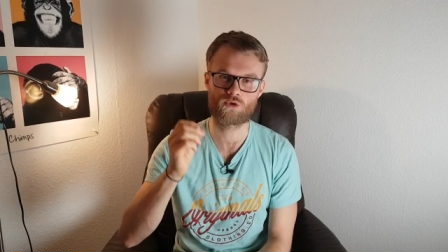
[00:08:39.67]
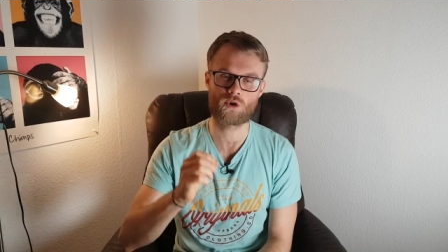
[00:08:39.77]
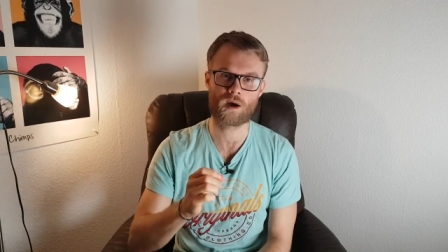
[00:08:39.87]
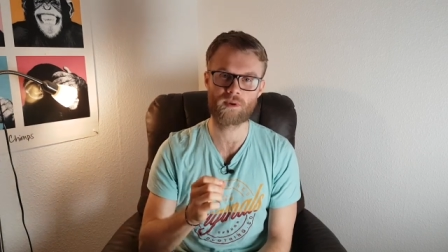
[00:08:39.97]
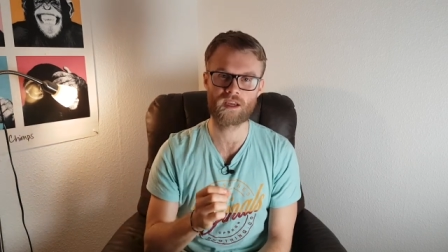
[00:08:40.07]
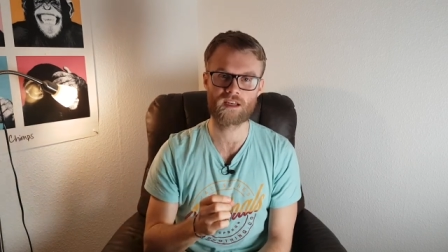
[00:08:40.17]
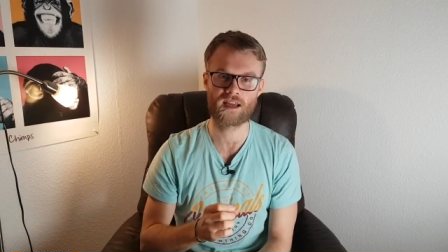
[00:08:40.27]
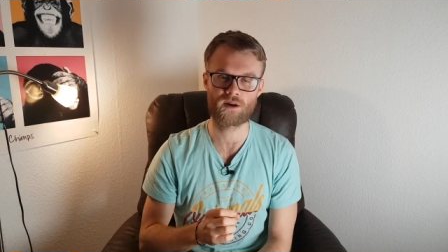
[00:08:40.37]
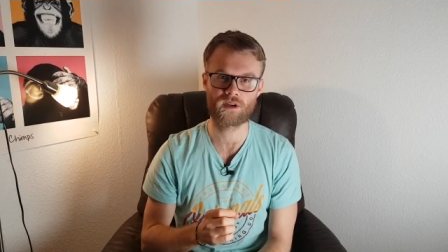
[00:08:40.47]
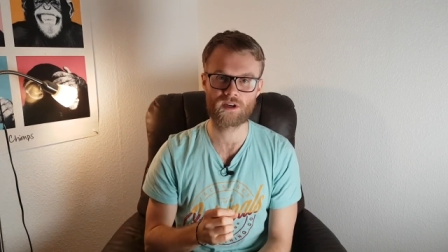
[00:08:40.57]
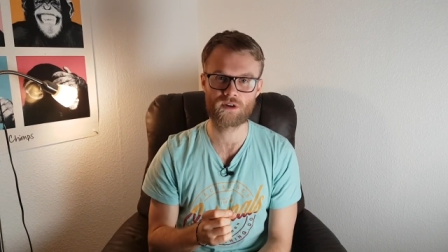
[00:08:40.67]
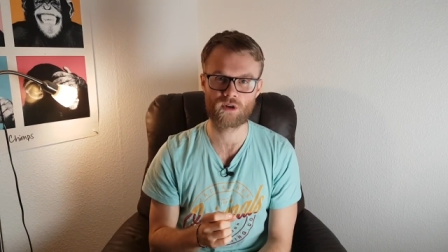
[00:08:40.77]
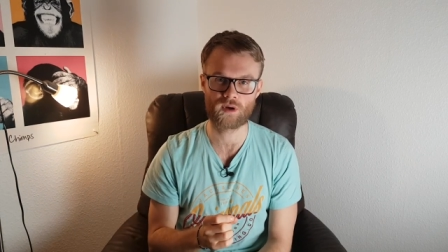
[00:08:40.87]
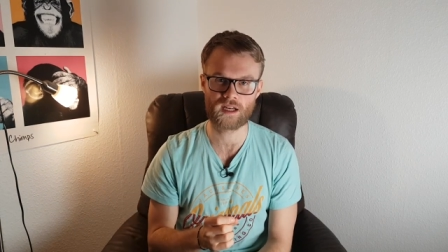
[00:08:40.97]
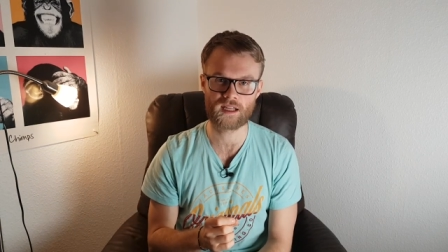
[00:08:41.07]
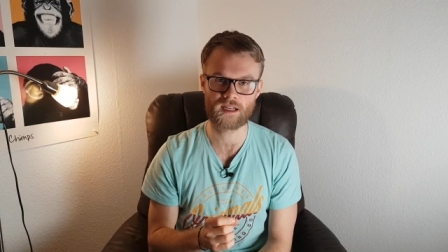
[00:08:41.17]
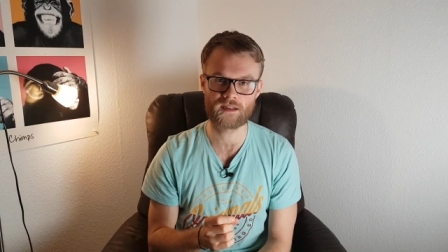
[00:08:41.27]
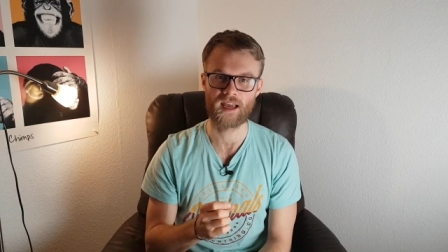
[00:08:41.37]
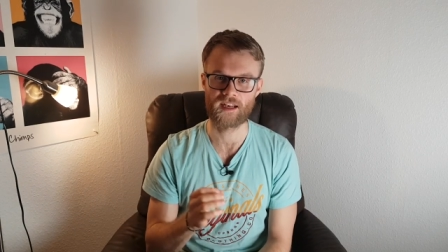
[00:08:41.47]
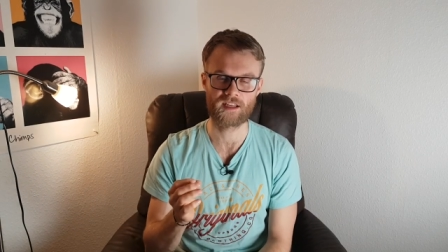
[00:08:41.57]
dropping it down here in
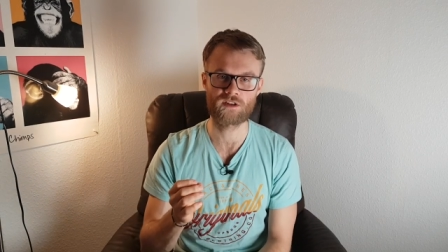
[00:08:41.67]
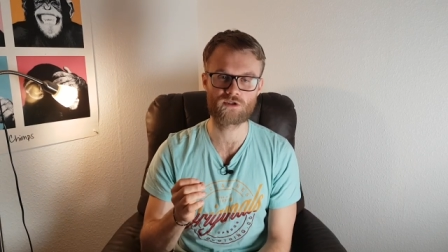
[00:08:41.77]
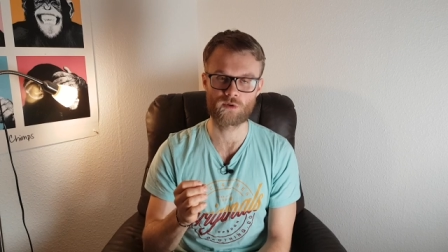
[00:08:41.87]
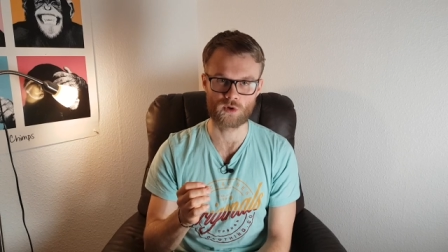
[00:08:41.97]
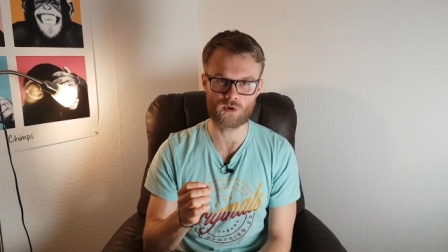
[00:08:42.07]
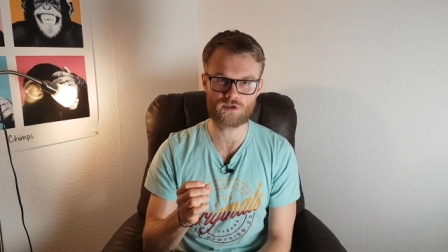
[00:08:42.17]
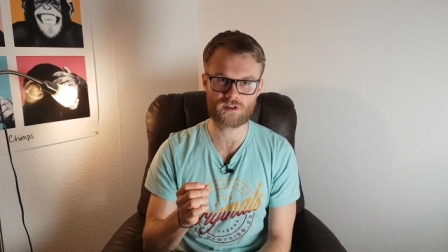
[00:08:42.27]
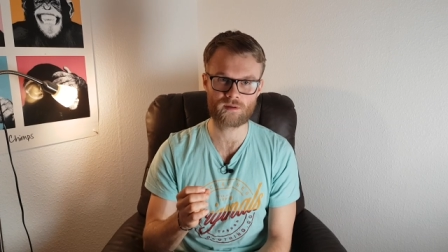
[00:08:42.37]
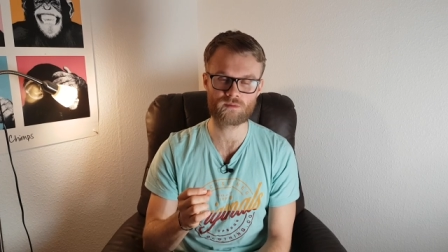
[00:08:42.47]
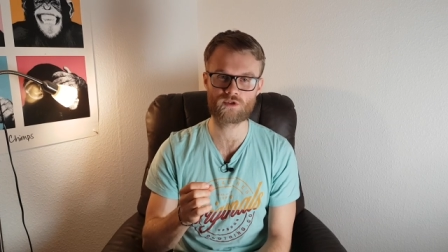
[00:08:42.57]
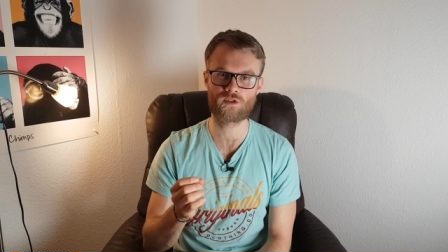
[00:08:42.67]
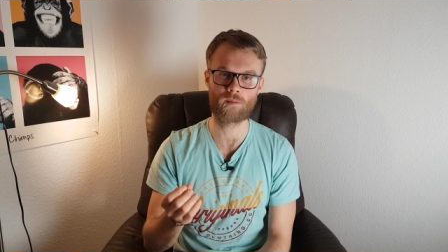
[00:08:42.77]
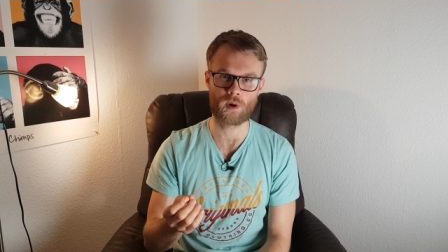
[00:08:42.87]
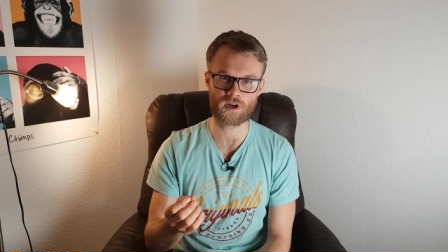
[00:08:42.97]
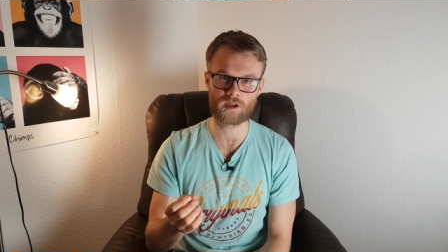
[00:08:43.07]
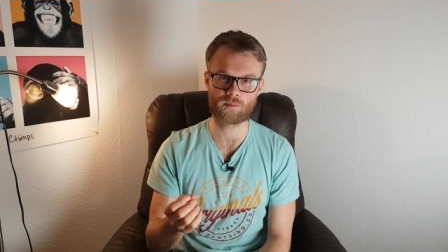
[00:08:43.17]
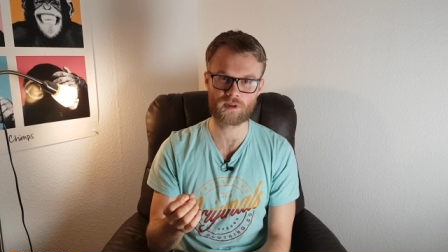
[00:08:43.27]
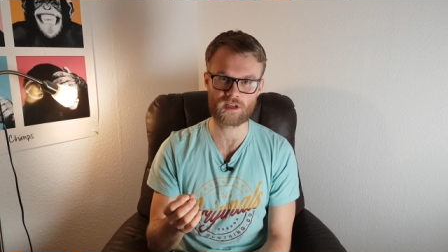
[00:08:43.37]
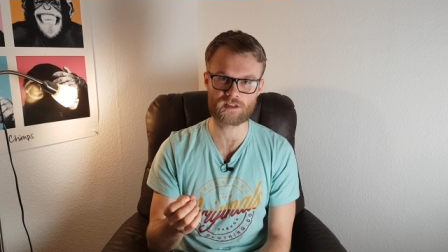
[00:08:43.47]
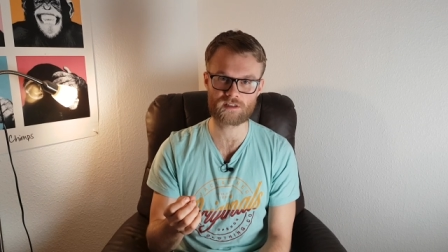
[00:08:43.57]
Greenland, and introduce them to the
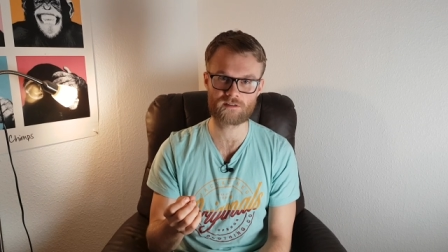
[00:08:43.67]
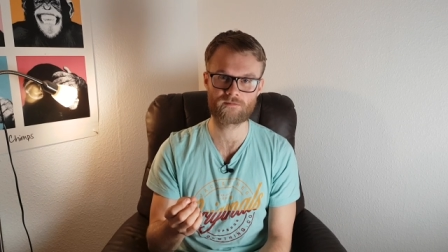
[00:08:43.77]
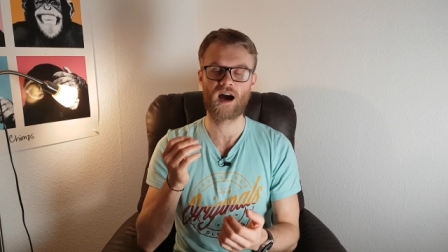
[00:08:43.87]
marketplace.